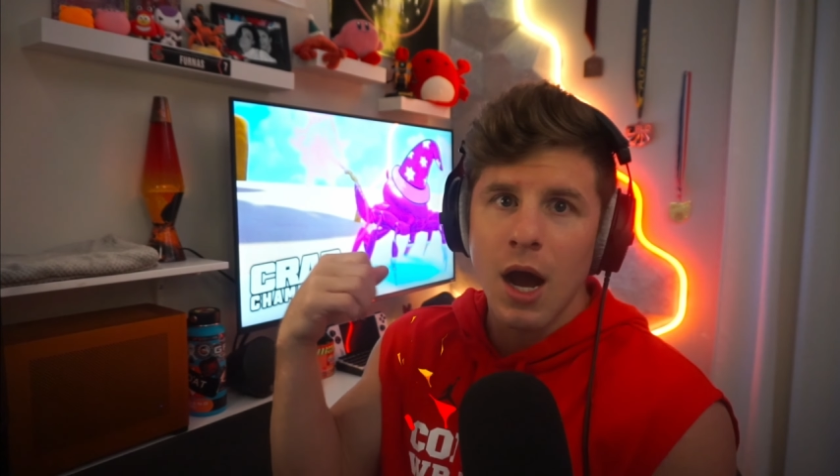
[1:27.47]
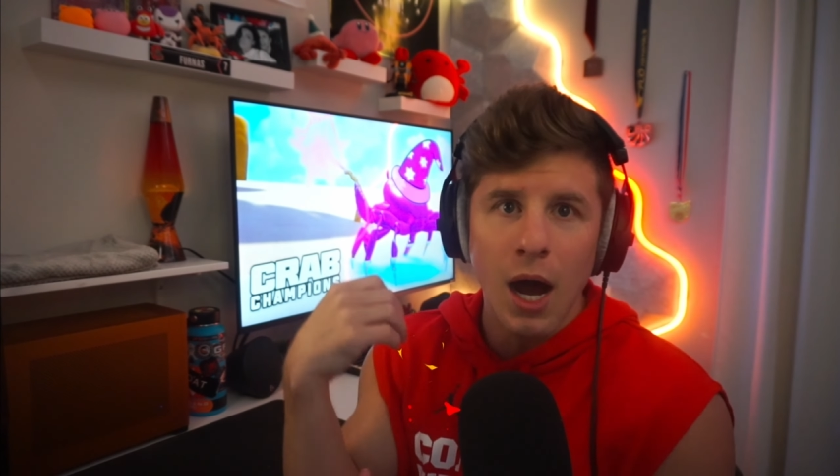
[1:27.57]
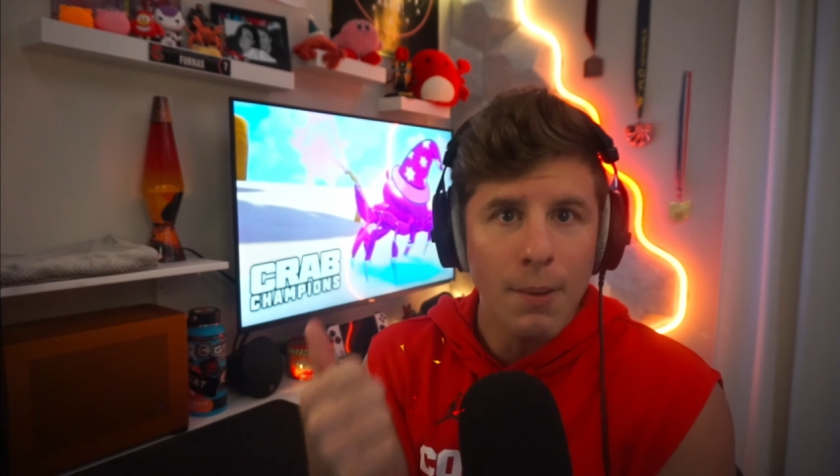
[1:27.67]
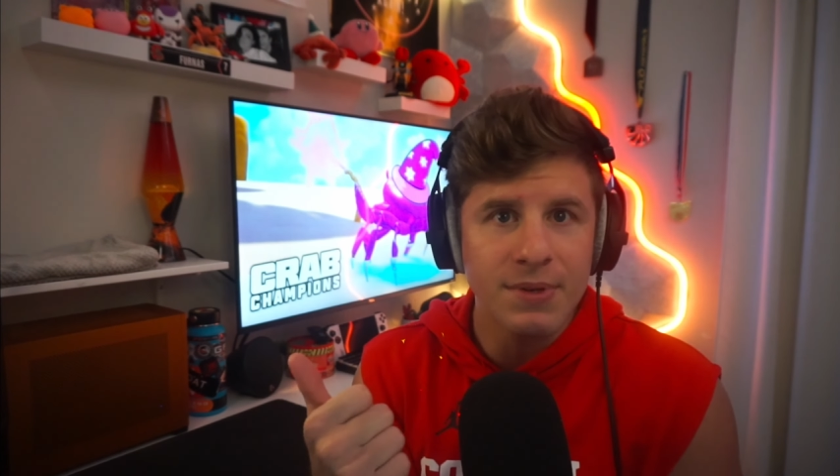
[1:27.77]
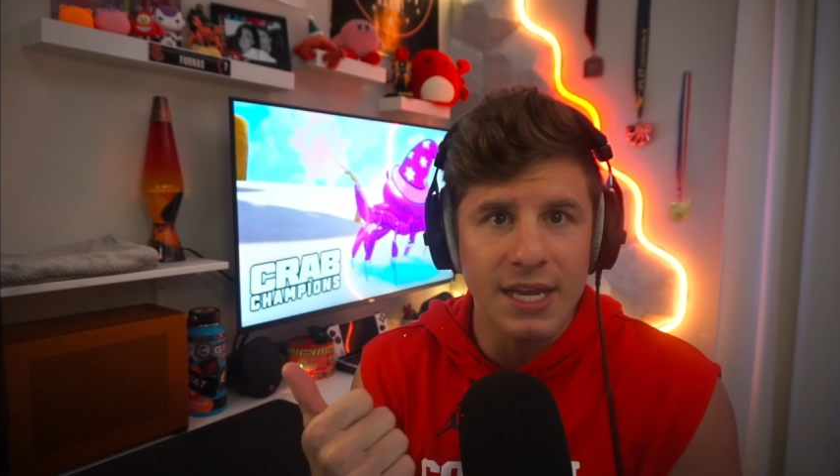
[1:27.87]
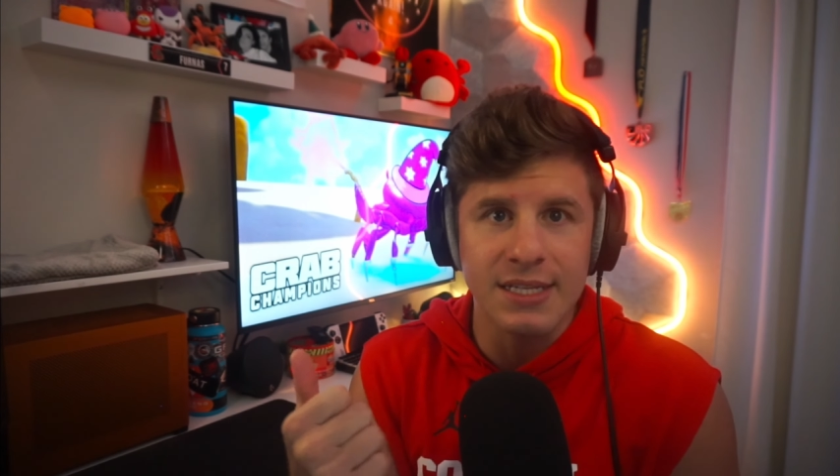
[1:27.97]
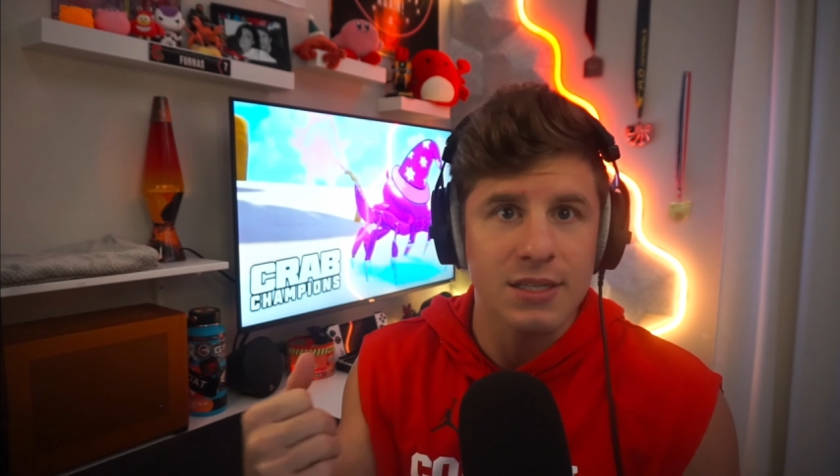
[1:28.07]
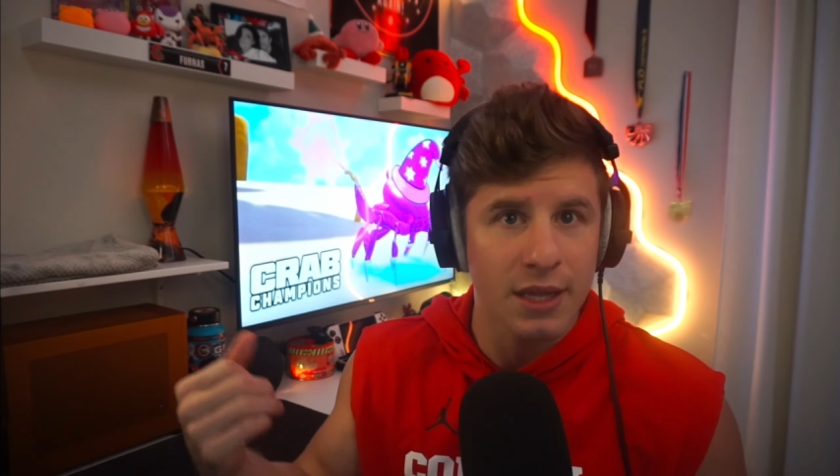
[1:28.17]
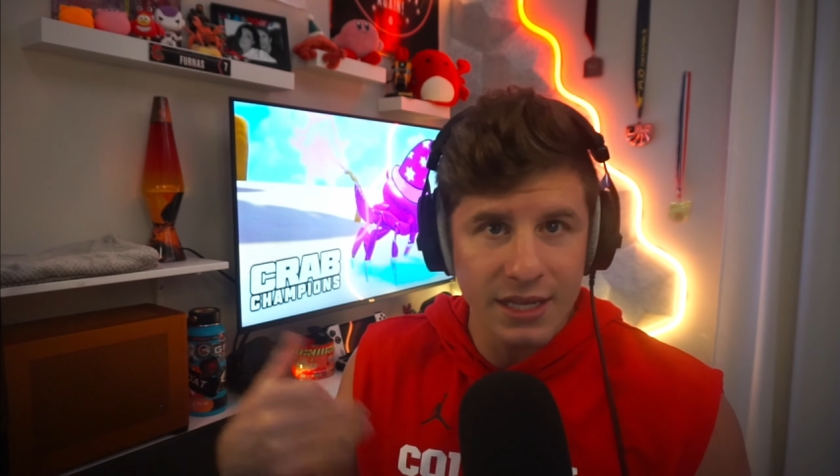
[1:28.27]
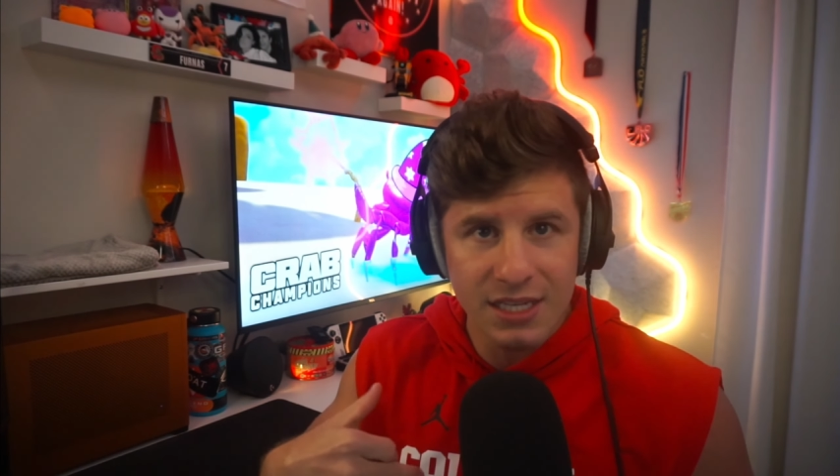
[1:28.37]
Updates
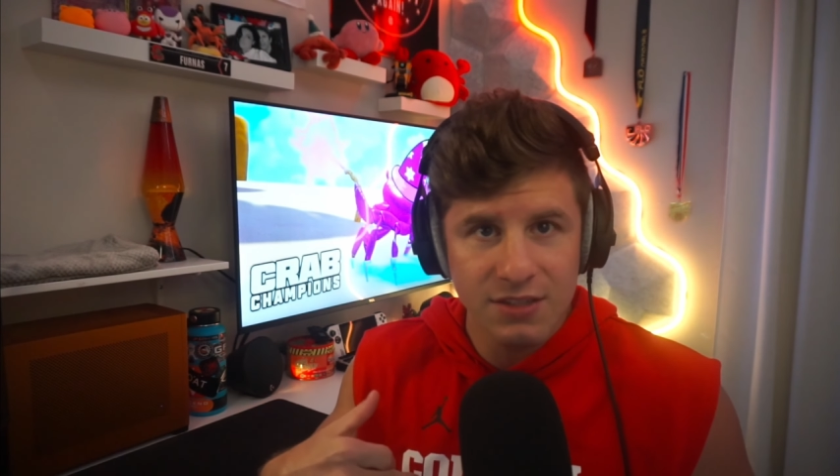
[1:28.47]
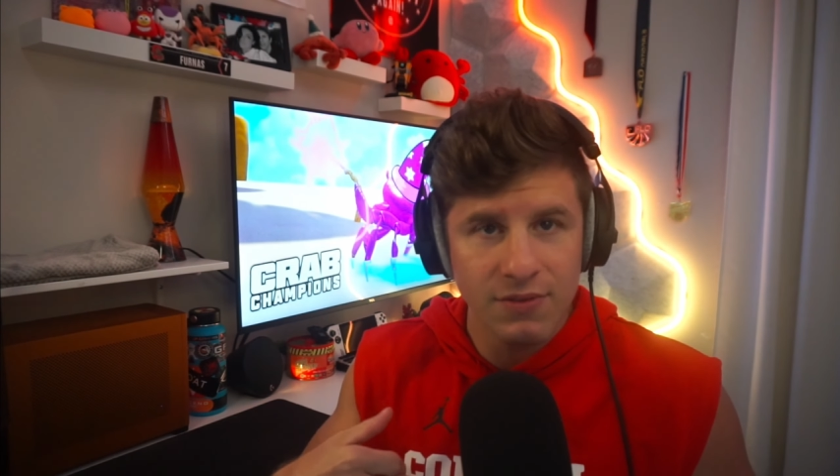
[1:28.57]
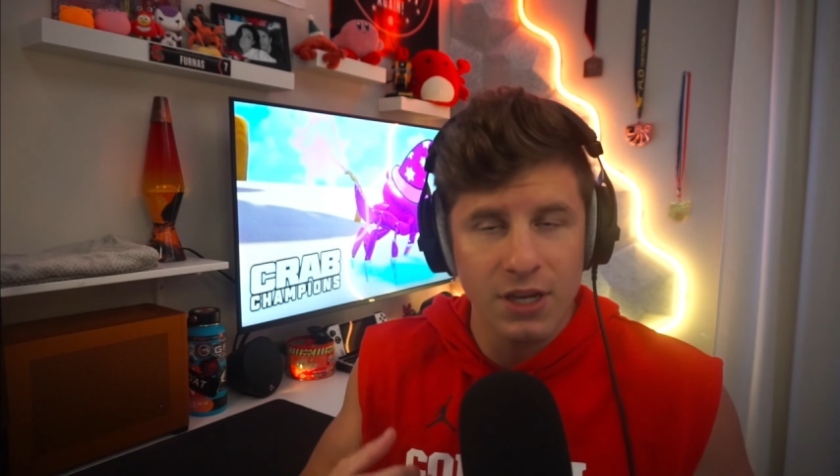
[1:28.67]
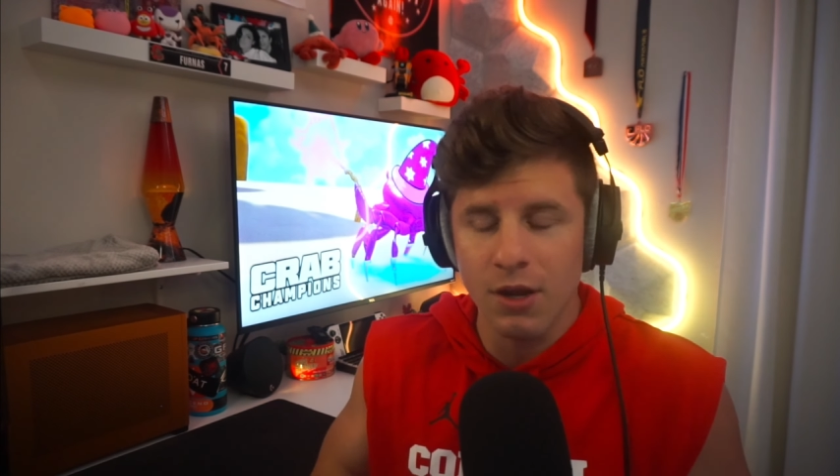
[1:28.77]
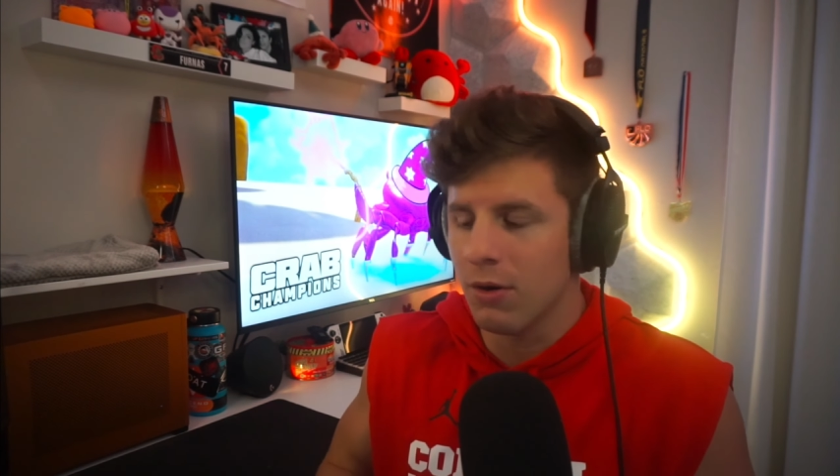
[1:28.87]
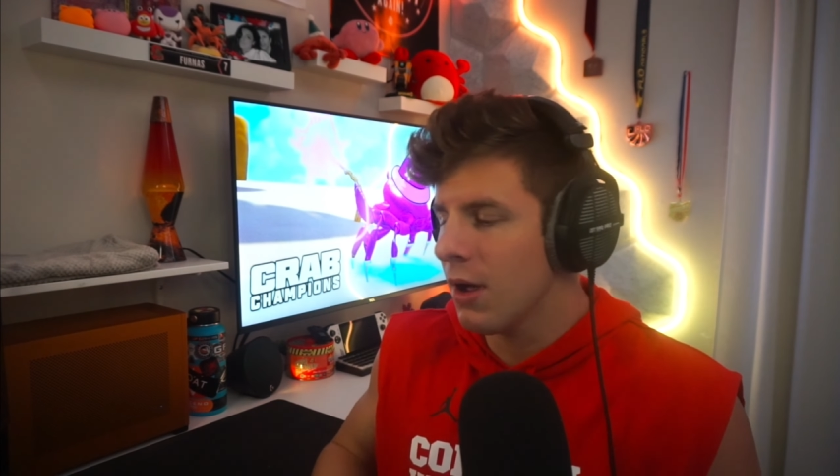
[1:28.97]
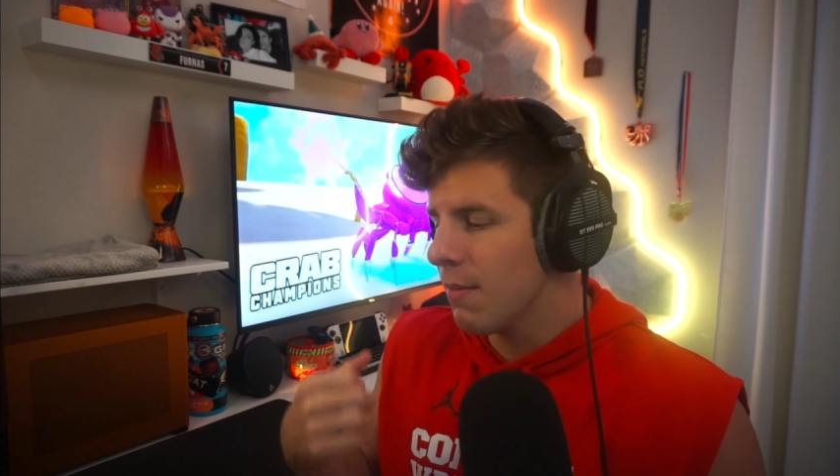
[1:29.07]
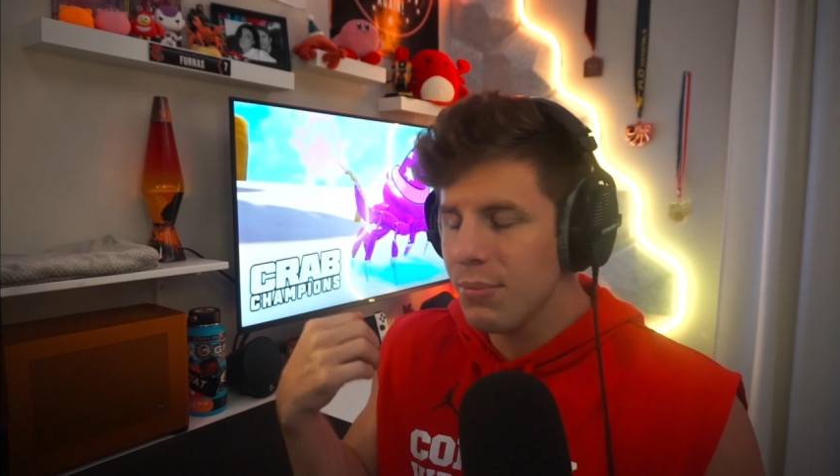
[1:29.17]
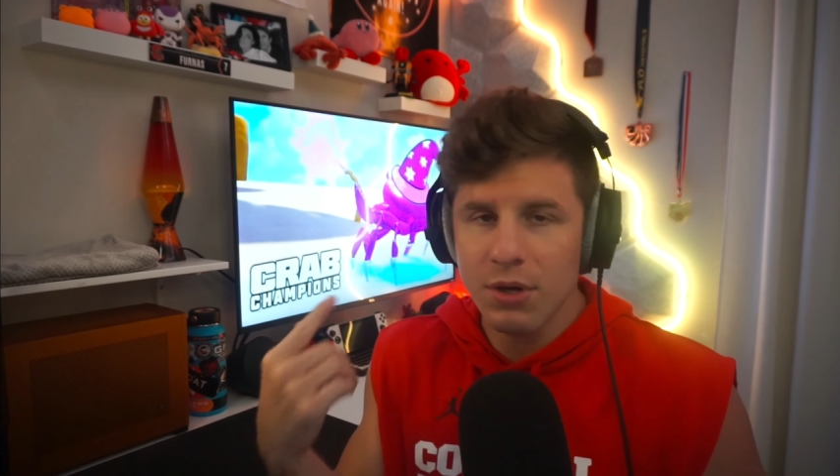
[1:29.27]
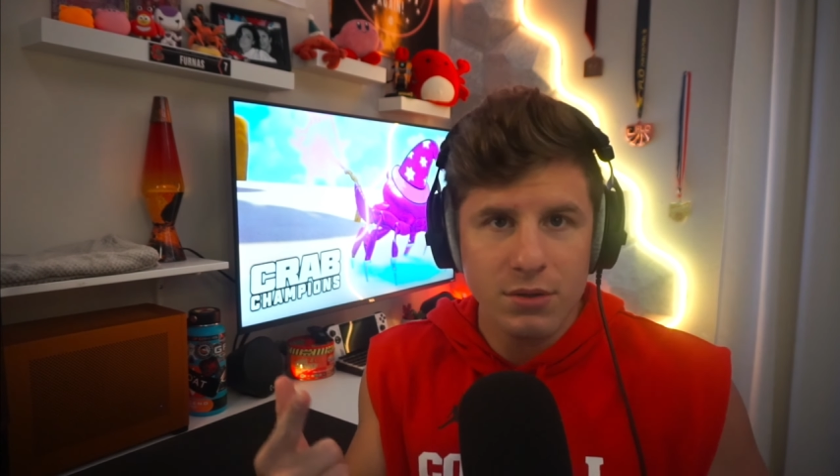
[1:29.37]
like this video,
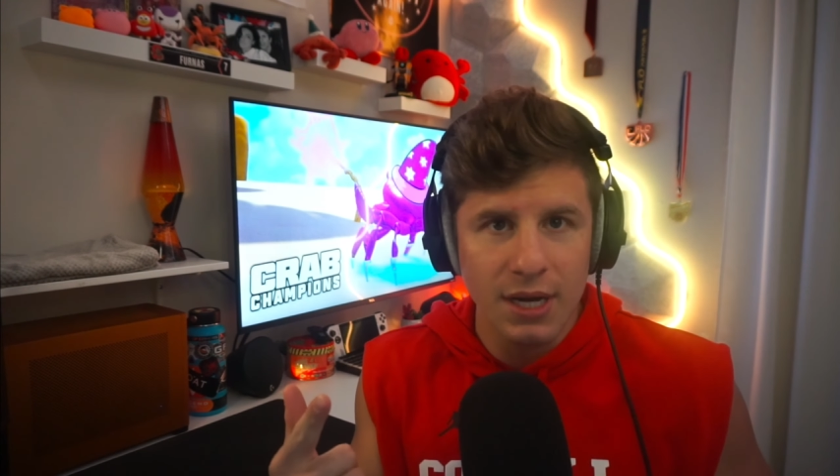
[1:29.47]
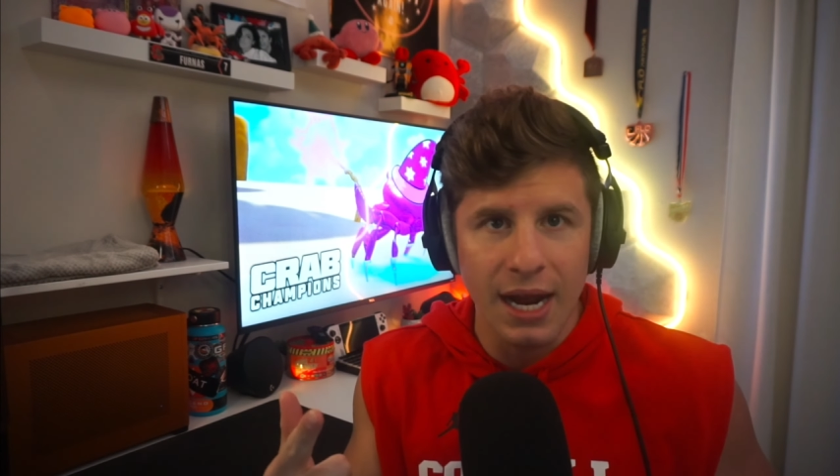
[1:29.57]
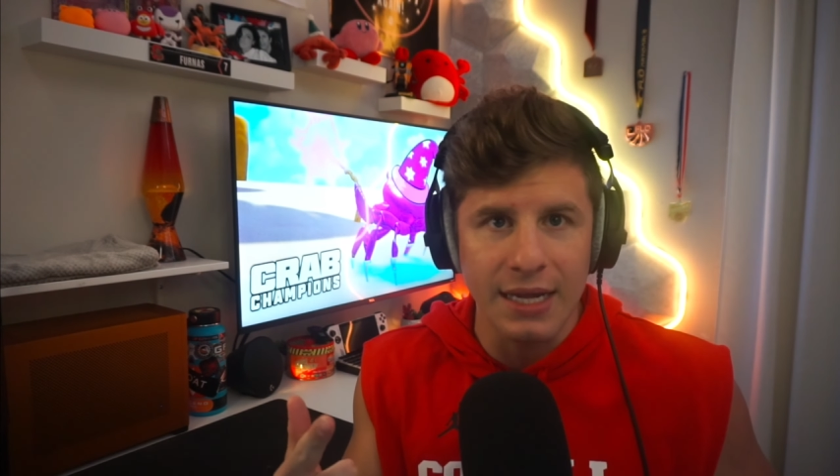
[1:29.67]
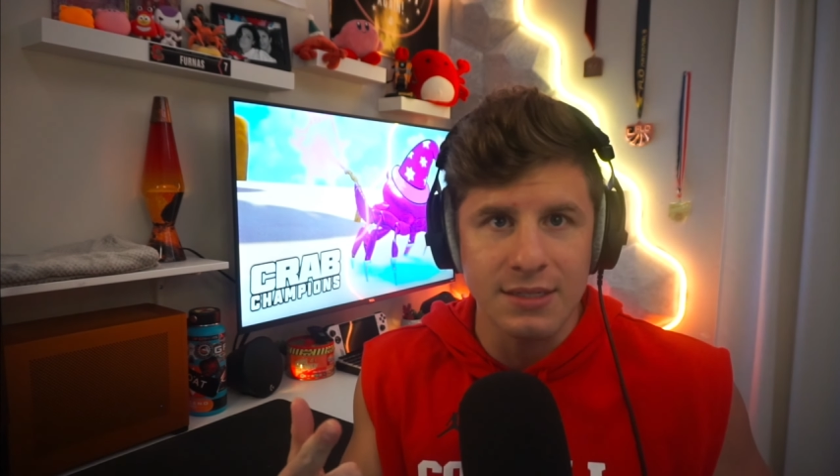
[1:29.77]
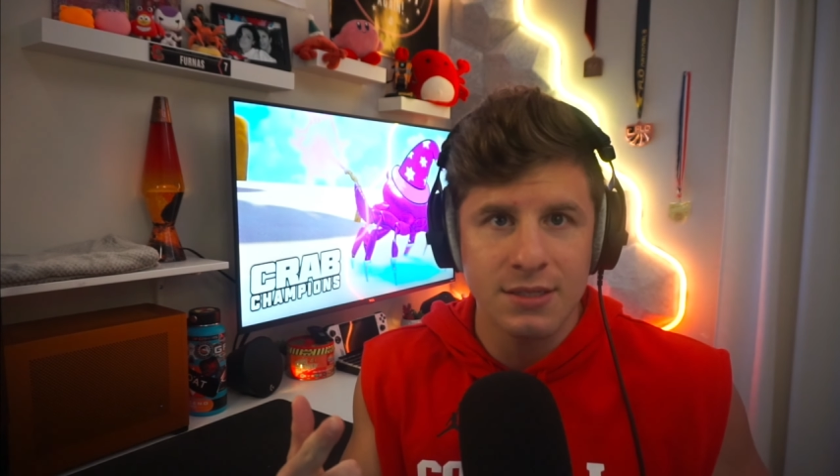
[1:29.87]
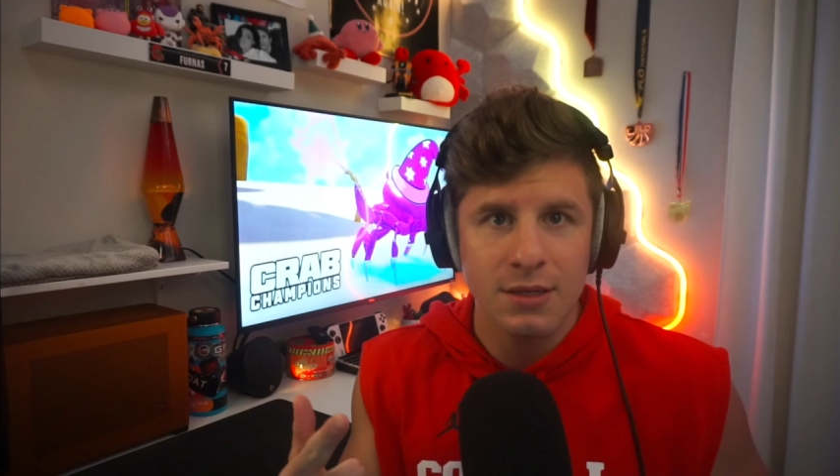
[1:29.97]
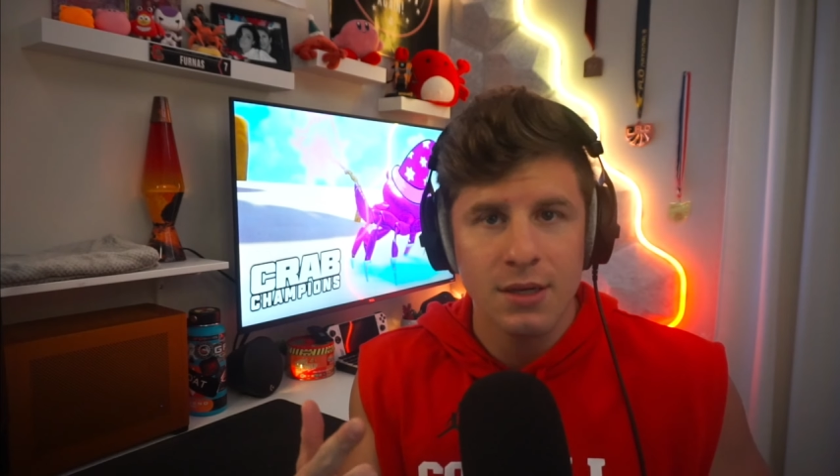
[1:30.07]
build guides,